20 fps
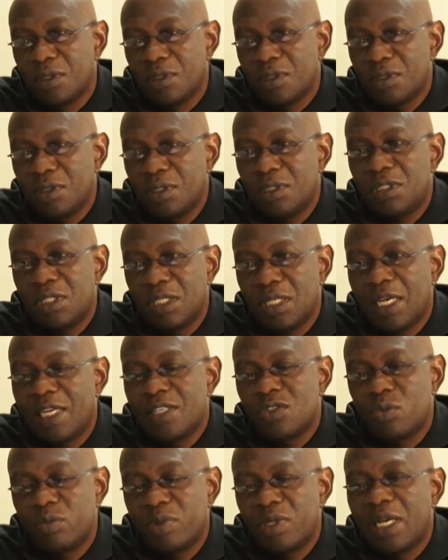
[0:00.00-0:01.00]
This thing
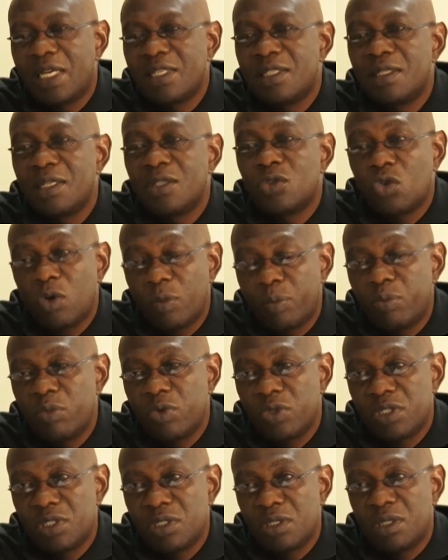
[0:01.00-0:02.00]
has to be at the
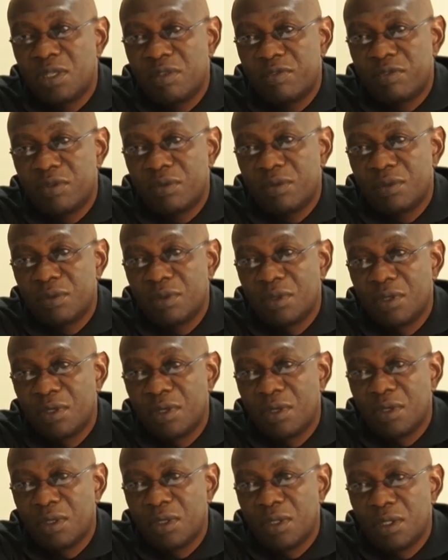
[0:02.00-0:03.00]
topmost level.
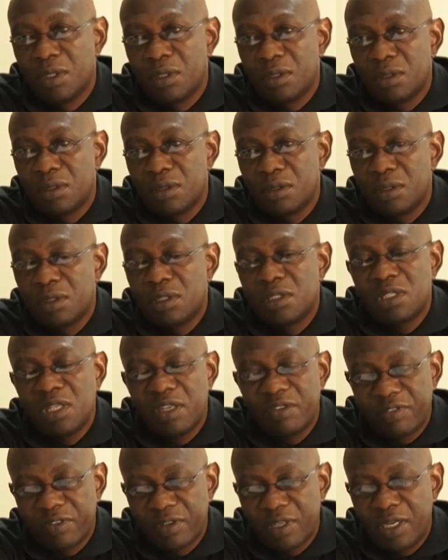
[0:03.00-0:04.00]
The East
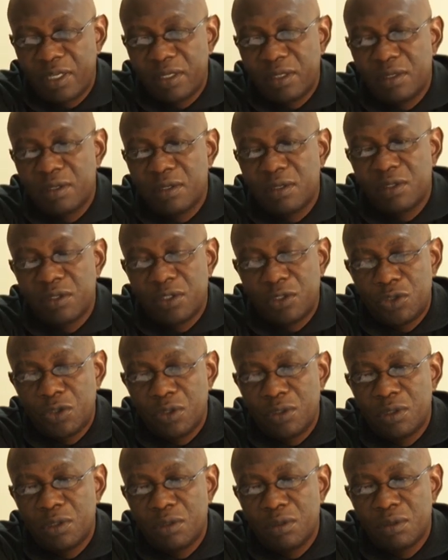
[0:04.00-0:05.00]
African
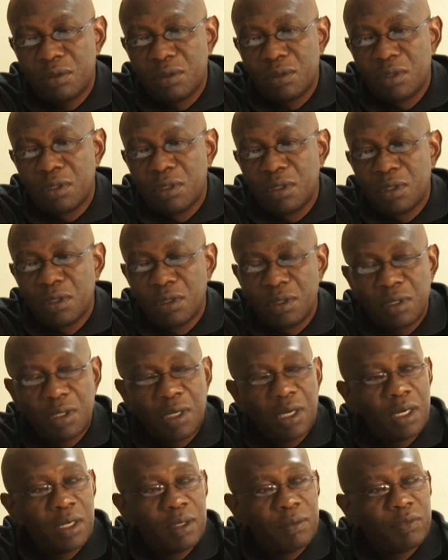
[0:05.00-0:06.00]
region,
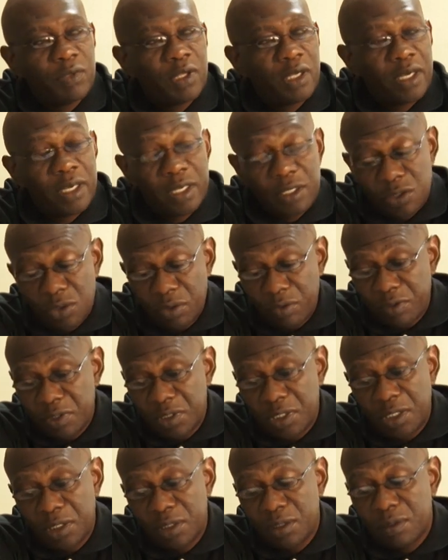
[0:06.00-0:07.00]
the heads of
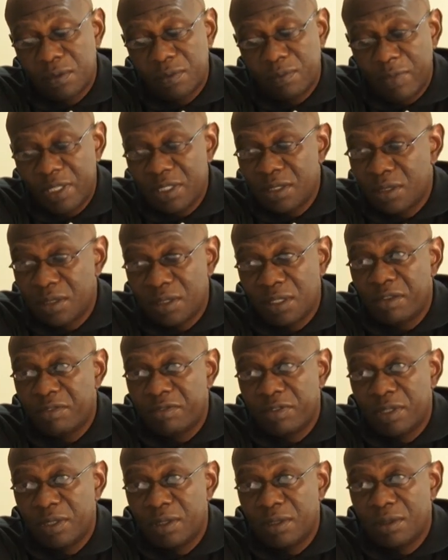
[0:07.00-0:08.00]
state must
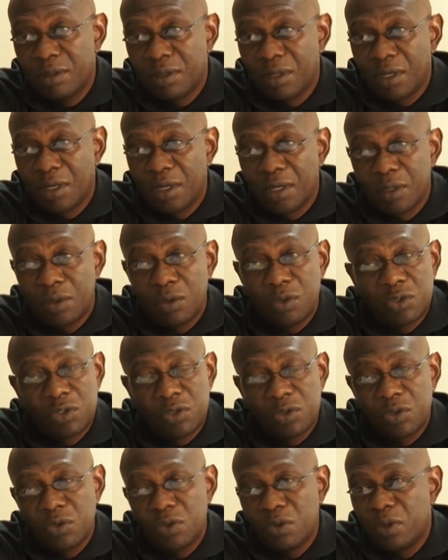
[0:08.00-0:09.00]
intervene, not
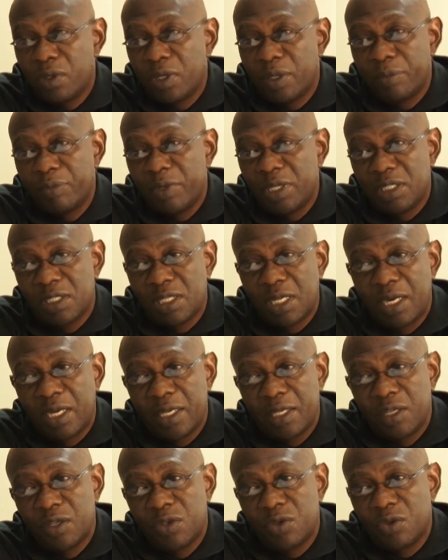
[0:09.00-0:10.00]
through a minister
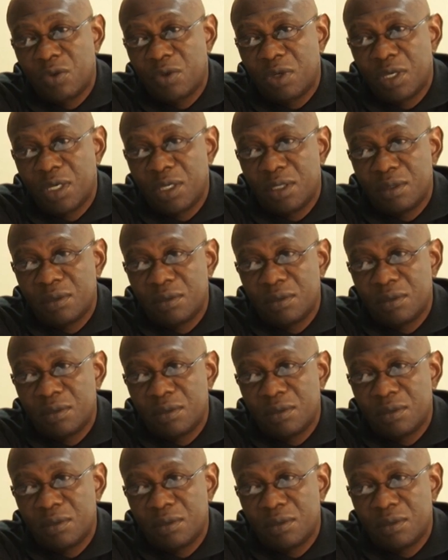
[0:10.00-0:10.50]
like Kyonga.